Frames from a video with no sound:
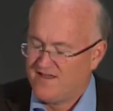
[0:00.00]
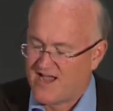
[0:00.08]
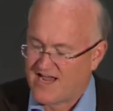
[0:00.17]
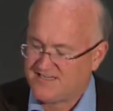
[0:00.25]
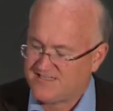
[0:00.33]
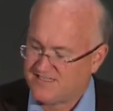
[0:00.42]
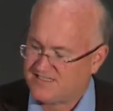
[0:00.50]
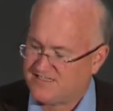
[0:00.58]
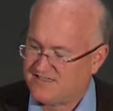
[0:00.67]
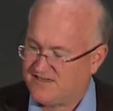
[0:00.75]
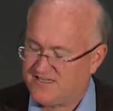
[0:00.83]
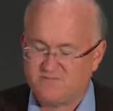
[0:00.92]

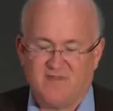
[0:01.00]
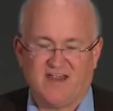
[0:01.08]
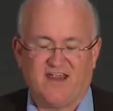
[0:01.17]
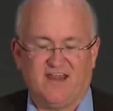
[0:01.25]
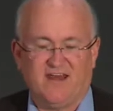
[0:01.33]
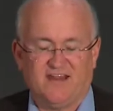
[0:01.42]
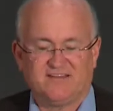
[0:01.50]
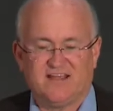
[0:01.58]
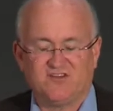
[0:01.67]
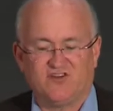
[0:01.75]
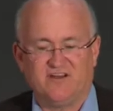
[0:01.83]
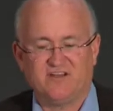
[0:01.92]
ISIS is making
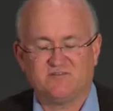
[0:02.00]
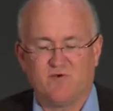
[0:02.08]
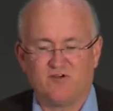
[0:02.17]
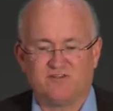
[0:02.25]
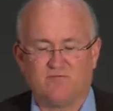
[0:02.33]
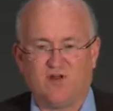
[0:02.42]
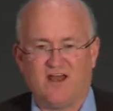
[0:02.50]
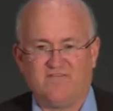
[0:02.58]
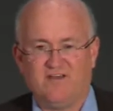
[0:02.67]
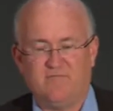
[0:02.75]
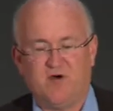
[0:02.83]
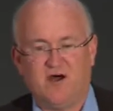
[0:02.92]
essentially disposable
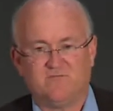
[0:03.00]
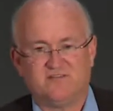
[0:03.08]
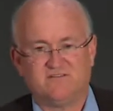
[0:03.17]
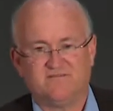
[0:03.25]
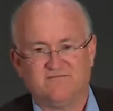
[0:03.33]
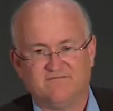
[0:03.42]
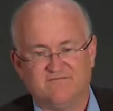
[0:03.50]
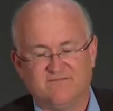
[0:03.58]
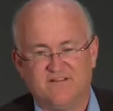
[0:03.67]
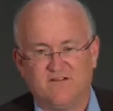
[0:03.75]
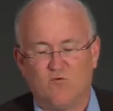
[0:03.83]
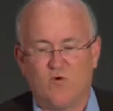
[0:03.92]
IV pumps,
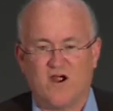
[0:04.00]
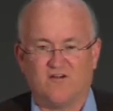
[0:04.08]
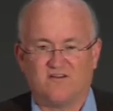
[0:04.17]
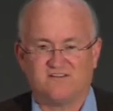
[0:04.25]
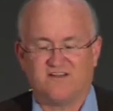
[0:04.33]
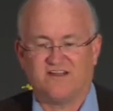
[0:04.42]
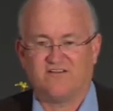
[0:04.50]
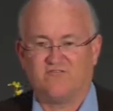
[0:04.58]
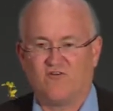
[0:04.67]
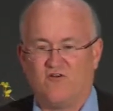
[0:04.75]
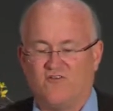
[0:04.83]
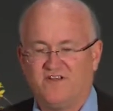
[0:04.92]
wirelessly
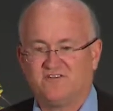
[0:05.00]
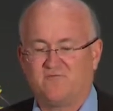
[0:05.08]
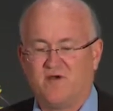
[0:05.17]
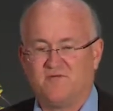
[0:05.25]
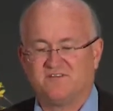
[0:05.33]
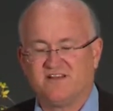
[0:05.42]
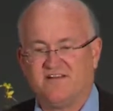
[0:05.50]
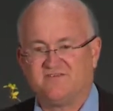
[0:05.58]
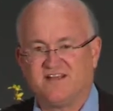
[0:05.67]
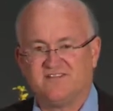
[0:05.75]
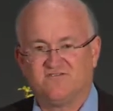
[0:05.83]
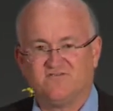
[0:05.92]
controlled. These are pumps that have
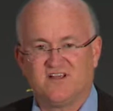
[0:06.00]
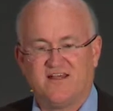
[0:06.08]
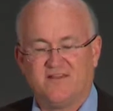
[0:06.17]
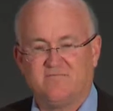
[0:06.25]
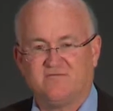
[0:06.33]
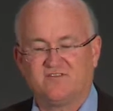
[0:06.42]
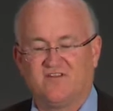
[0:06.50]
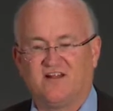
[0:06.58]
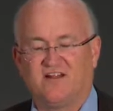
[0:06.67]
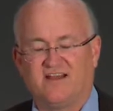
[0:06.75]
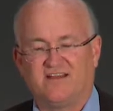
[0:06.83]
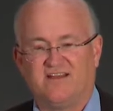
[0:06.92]
sensors on them, so they
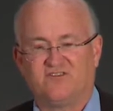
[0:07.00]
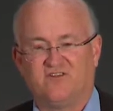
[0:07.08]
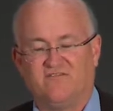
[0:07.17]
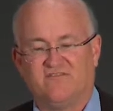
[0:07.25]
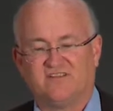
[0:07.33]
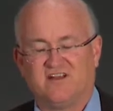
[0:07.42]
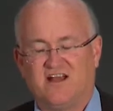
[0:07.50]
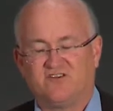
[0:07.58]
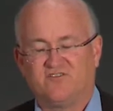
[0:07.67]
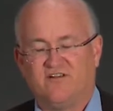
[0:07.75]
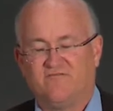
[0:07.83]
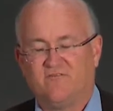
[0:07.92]
collect additional
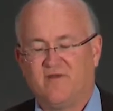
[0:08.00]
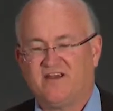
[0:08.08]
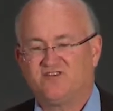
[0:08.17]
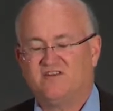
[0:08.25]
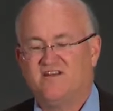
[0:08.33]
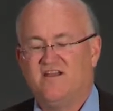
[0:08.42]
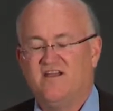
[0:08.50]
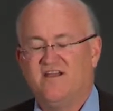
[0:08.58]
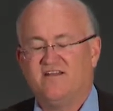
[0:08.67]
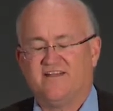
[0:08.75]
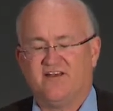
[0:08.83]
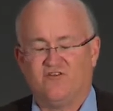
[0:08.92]
physiological information.
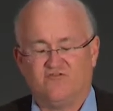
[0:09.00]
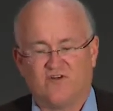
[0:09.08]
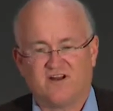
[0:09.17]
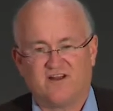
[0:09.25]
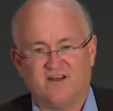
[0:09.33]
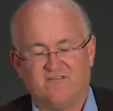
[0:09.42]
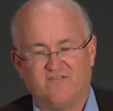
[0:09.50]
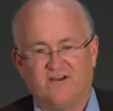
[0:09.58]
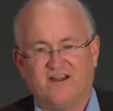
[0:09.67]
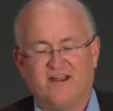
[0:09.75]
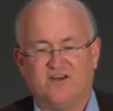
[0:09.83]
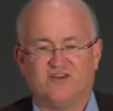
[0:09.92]
They do drug
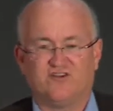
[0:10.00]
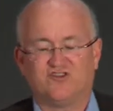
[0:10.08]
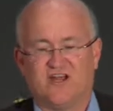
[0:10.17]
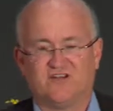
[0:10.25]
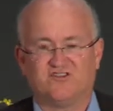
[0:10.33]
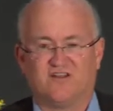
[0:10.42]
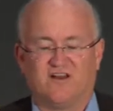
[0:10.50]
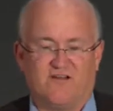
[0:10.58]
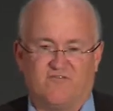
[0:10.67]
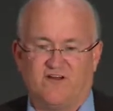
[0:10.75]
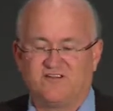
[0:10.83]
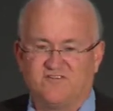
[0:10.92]
delivery, and you can change the
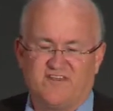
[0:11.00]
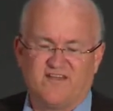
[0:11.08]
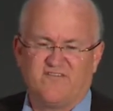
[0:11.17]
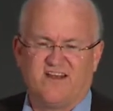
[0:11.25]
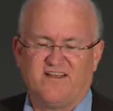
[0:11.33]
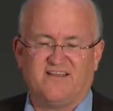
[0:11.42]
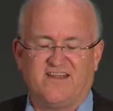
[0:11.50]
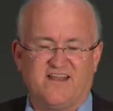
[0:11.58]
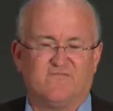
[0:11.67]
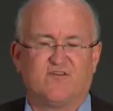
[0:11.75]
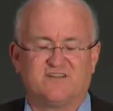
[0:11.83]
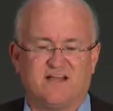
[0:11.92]
delivery. So think of it,
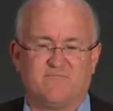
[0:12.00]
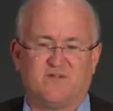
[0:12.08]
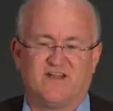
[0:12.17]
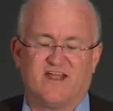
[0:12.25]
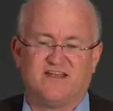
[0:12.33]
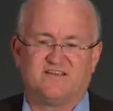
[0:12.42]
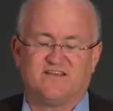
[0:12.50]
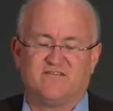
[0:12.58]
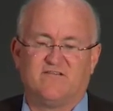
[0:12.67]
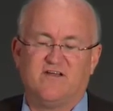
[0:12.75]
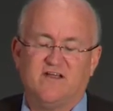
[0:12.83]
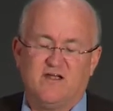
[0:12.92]
think for example, in the case
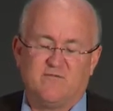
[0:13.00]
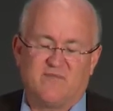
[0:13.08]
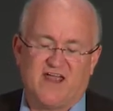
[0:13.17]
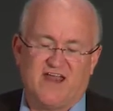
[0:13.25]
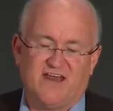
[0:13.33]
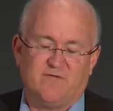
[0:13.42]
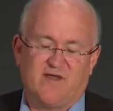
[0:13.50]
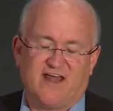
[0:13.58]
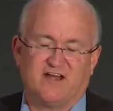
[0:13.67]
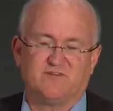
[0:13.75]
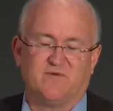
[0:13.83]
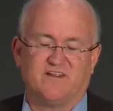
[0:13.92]
of pain
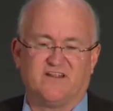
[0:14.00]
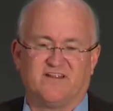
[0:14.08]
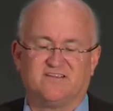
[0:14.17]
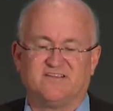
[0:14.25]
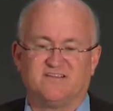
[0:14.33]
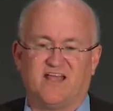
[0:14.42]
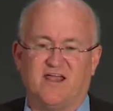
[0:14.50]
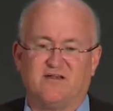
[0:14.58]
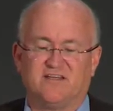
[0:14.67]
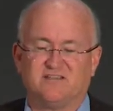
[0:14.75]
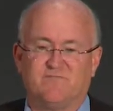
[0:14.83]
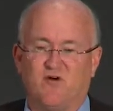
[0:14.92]
management, that this is a
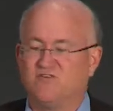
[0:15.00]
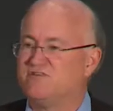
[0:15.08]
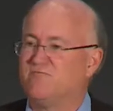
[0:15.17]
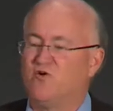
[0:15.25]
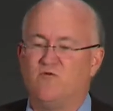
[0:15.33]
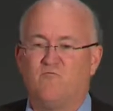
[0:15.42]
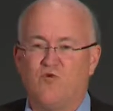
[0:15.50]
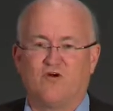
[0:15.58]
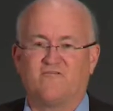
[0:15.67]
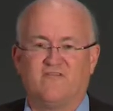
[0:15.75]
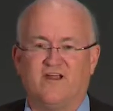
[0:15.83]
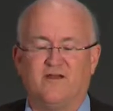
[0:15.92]
disposable
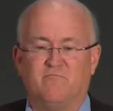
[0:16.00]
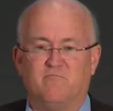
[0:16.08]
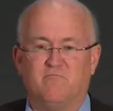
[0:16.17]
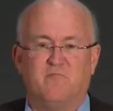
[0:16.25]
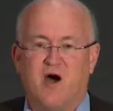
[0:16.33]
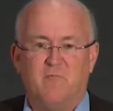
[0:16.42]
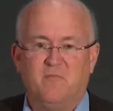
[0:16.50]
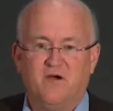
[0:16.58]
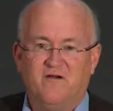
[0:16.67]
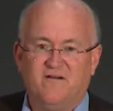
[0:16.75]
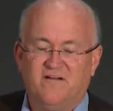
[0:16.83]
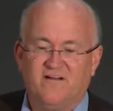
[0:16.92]
morphine pump
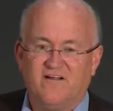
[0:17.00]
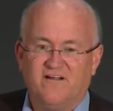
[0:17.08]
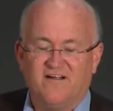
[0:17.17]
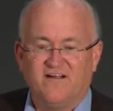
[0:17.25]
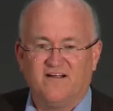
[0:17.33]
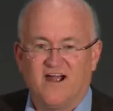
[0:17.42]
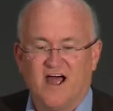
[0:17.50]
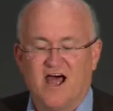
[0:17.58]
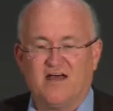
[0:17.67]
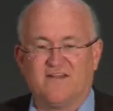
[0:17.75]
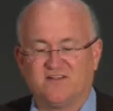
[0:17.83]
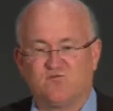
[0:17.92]

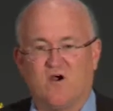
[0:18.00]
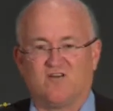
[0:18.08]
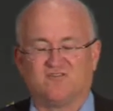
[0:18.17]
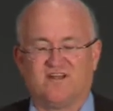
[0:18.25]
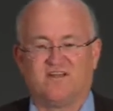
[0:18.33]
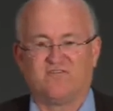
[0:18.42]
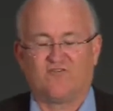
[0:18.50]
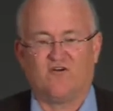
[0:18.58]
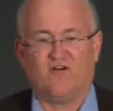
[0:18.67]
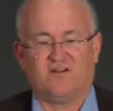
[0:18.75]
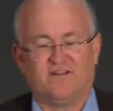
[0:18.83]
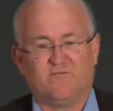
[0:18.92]
uh, that's wirelessly
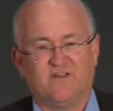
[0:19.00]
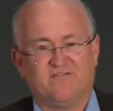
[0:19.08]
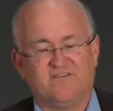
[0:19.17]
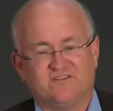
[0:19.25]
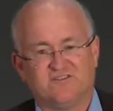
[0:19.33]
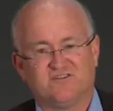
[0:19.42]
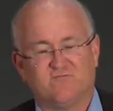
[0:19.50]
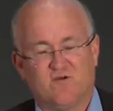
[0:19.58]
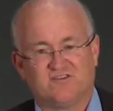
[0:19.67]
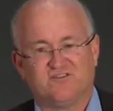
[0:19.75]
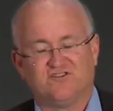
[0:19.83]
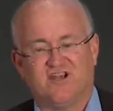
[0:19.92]
controlled, and when the physician
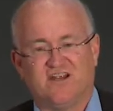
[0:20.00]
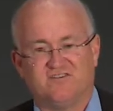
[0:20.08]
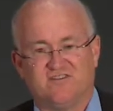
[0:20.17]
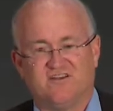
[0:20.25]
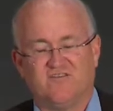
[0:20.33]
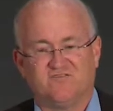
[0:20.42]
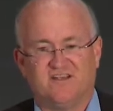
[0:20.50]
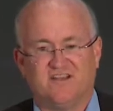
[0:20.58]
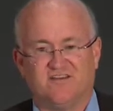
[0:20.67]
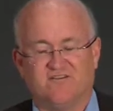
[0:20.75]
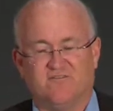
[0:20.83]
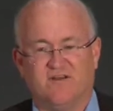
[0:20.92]
wants to change the dose, he
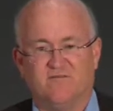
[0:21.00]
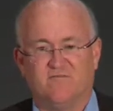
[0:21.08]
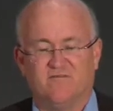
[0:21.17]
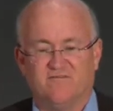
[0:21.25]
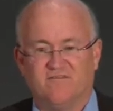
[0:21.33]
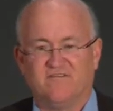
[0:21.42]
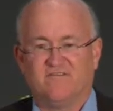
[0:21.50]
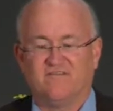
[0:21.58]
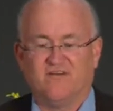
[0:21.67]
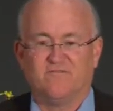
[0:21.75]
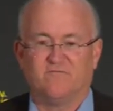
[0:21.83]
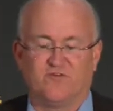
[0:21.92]
can do it
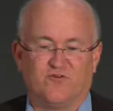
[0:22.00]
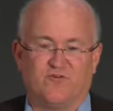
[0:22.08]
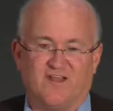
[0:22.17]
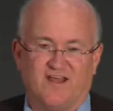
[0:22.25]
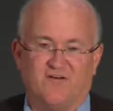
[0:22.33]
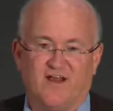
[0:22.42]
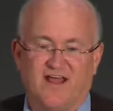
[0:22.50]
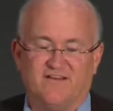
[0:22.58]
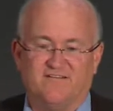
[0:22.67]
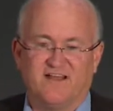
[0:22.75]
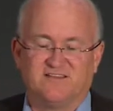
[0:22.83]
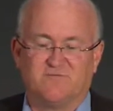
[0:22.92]
through the internet
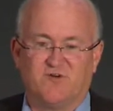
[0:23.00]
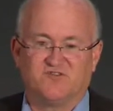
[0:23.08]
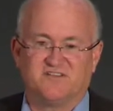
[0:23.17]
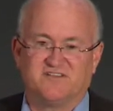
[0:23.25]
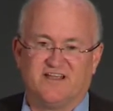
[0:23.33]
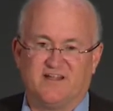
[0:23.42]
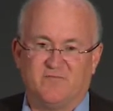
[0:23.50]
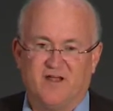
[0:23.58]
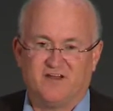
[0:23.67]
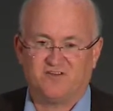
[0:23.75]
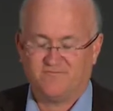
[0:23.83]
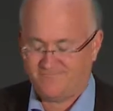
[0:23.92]
as opposed to seeing the
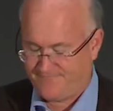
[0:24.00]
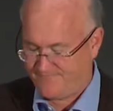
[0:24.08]
patient.